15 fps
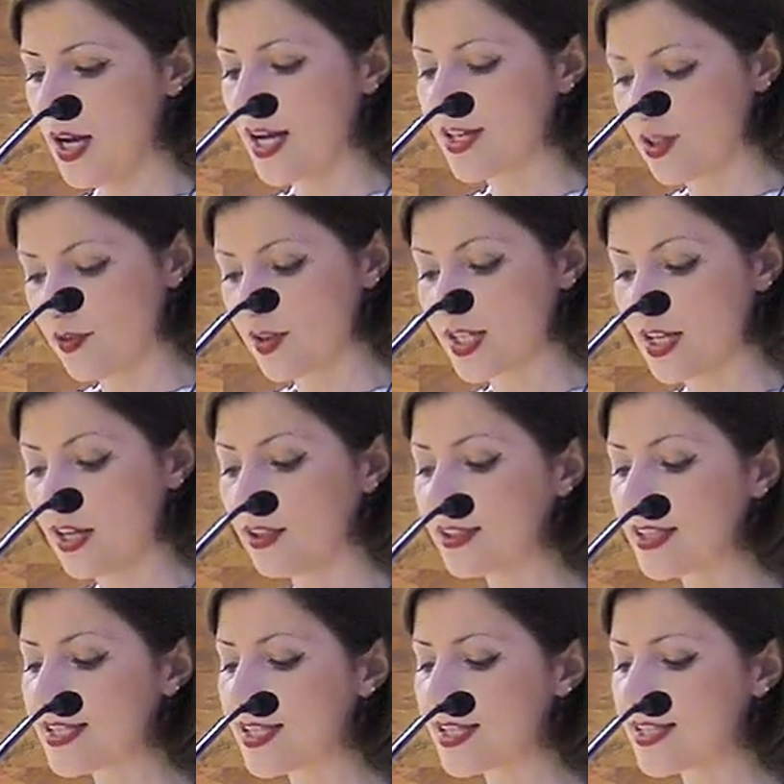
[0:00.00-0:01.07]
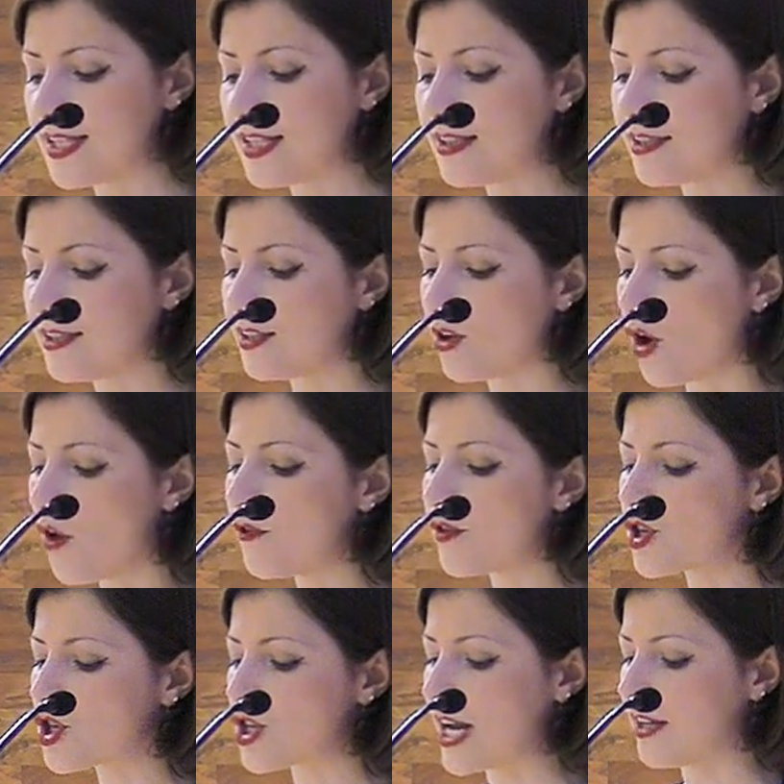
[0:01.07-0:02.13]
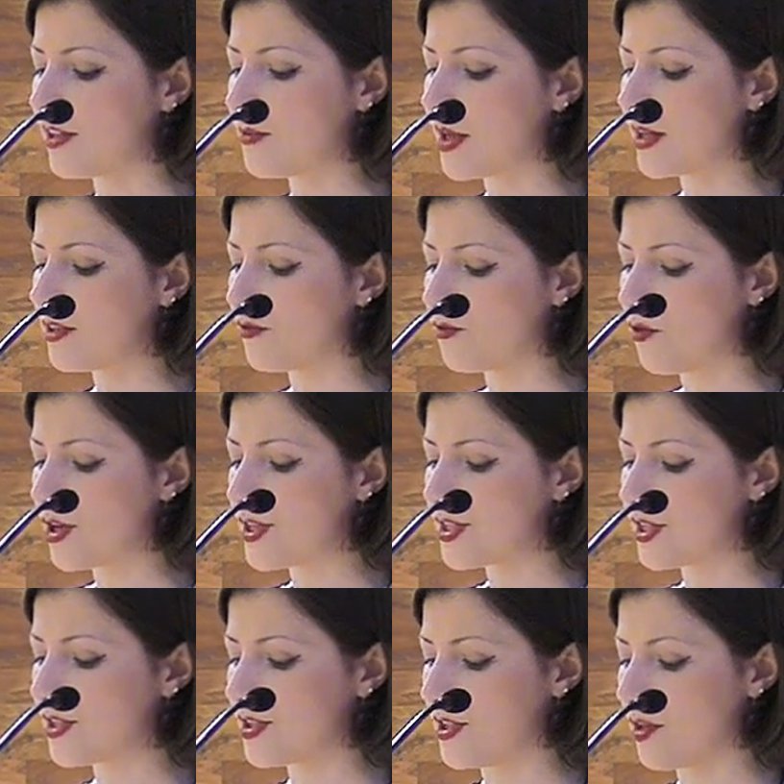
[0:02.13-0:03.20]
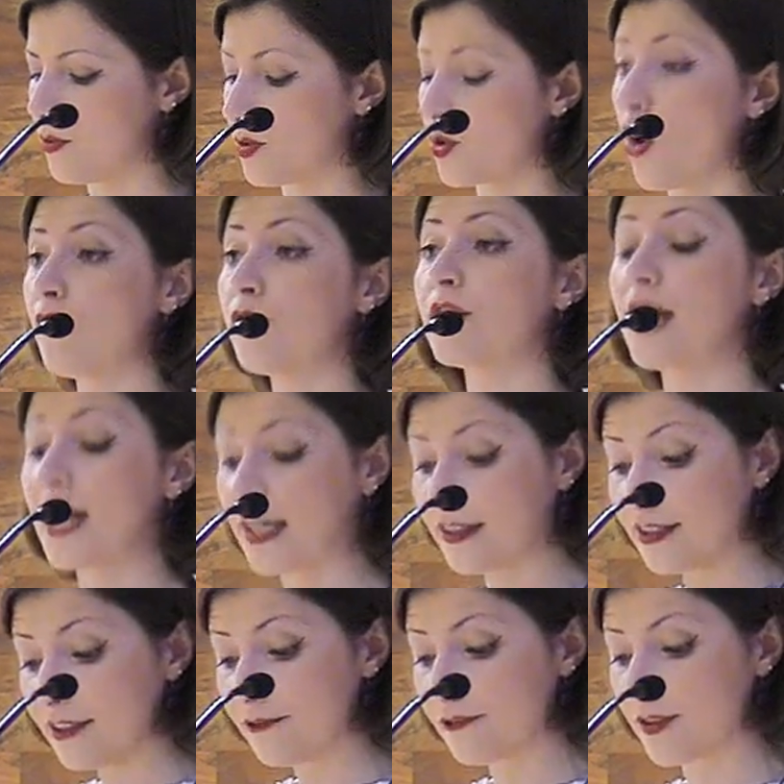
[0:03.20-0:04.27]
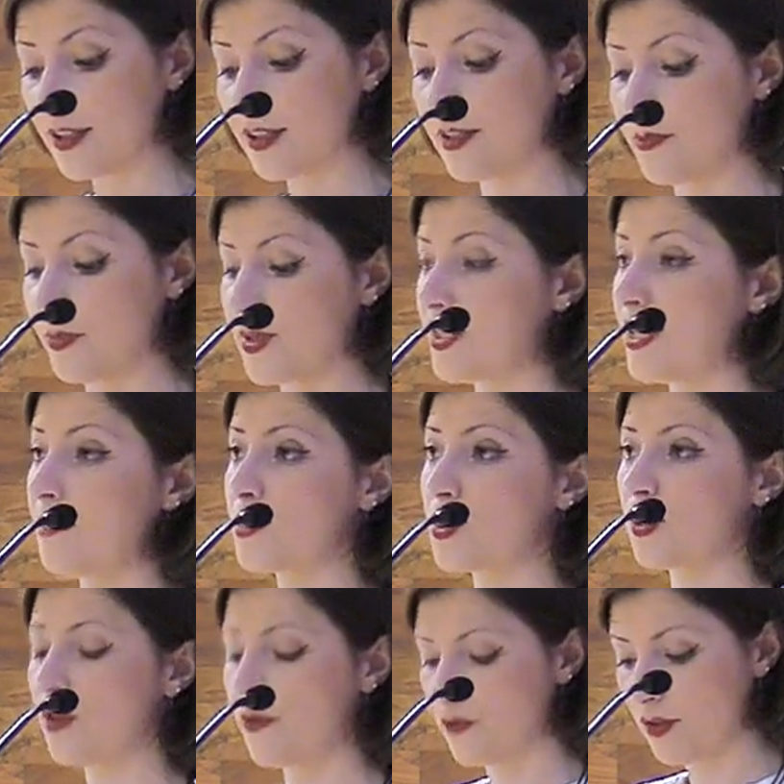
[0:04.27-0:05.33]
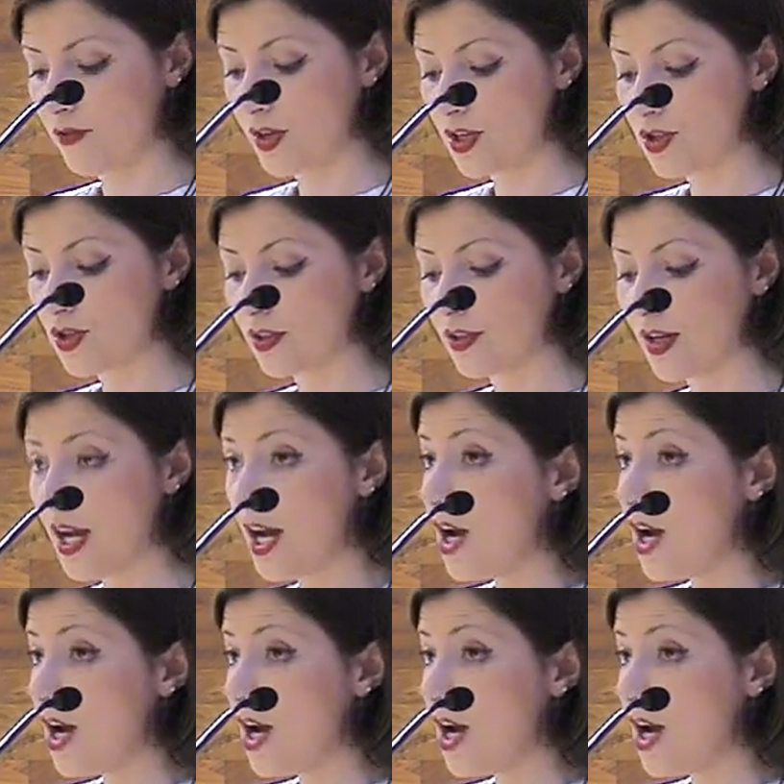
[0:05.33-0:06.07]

As a result, it succeeded in overshadowing the voices that would offer a different perception of the region.